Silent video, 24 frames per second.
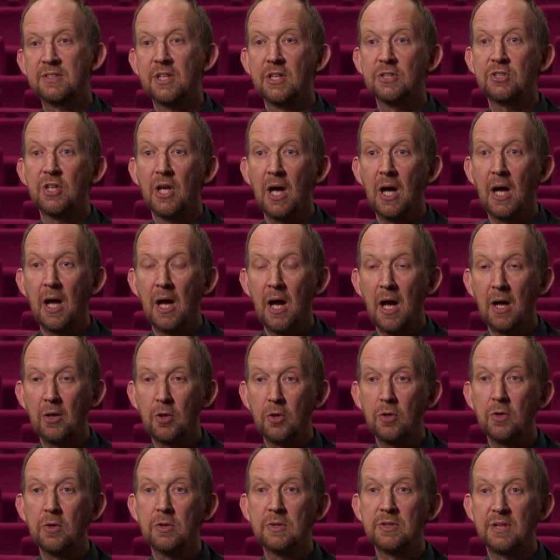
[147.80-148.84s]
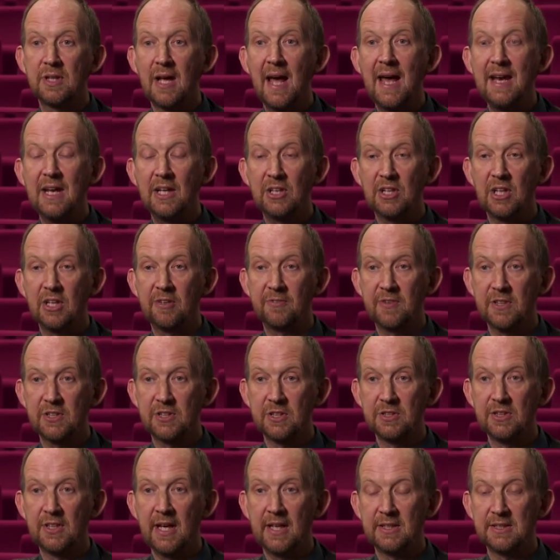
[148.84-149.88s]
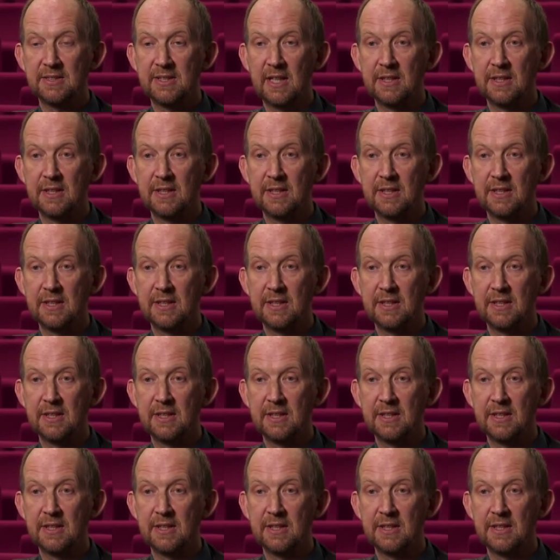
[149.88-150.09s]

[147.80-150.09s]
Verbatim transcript: such a, a good energy efficient data